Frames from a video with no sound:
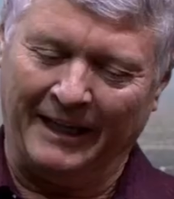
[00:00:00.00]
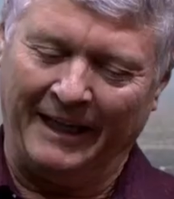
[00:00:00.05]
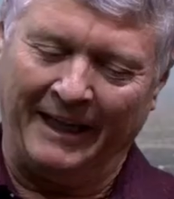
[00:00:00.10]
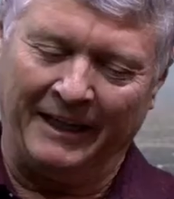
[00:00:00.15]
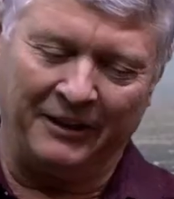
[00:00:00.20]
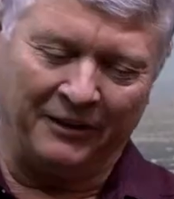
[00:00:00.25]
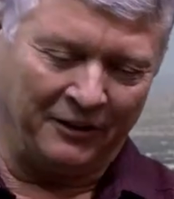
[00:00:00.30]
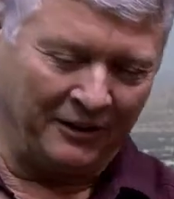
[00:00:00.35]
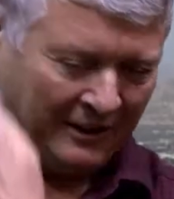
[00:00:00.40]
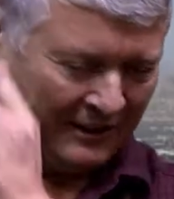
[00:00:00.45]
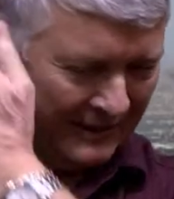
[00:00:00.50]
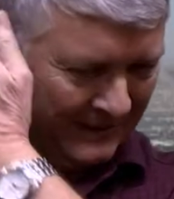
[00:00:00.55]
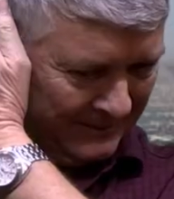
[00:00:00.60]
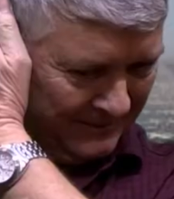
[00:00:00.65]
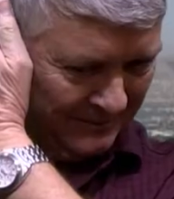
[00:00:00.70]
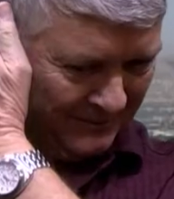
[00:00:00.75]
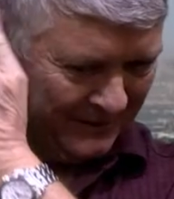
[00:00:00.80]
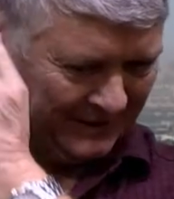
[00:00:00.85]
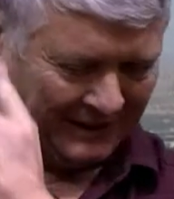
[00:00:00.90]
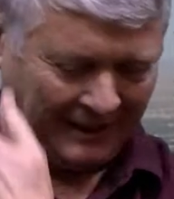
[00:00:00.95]

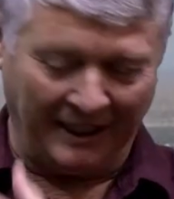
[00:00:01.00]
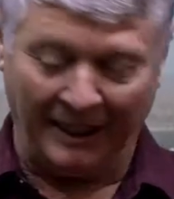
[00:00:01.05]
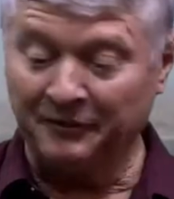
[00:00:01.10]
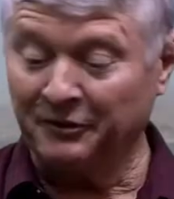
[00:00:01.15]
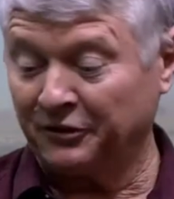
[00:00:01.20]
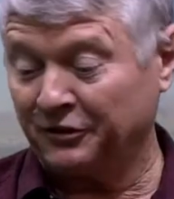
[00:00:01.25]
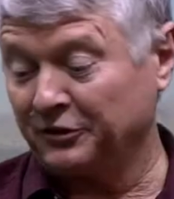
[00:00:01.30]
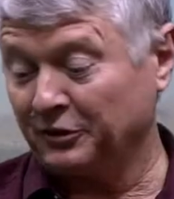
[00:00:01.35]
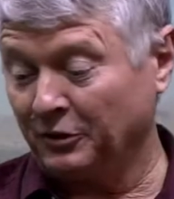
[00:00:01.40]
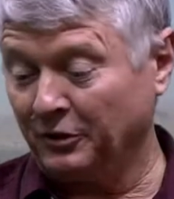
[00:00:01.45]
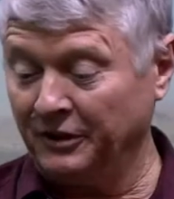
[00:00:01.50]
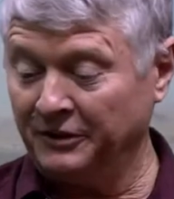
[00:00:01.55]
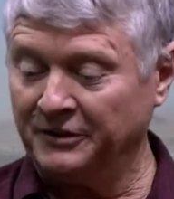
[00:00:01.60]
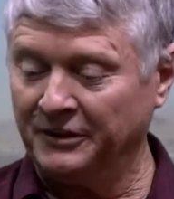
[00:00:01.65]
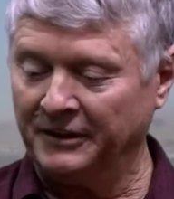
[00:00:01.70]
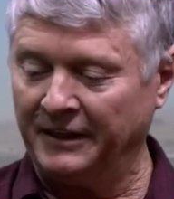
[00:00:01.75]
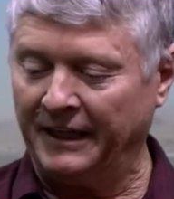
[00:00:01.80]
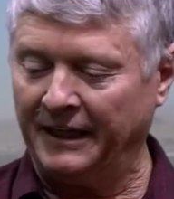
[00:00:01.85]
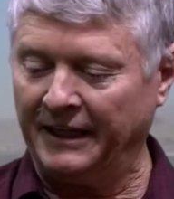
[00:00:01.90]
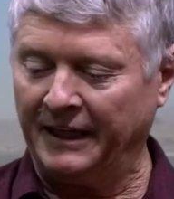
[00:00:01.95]
have a story to
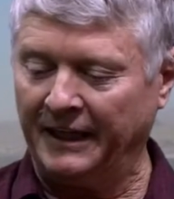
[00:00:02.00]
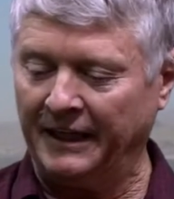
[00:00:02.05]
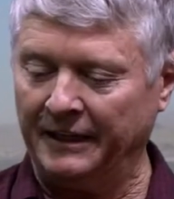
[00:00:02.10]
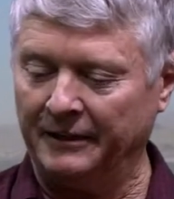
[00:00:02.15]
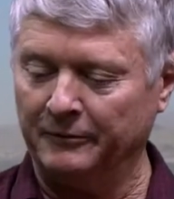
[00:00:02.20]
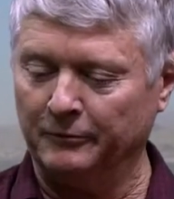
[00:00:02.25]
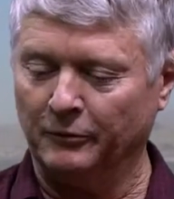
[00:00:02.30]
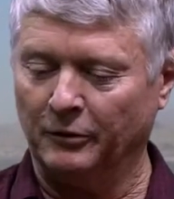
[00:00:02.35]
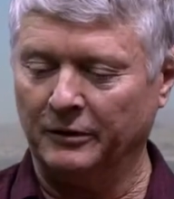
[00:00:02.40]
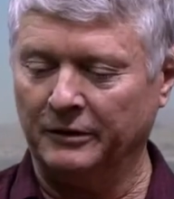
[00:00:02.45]
that.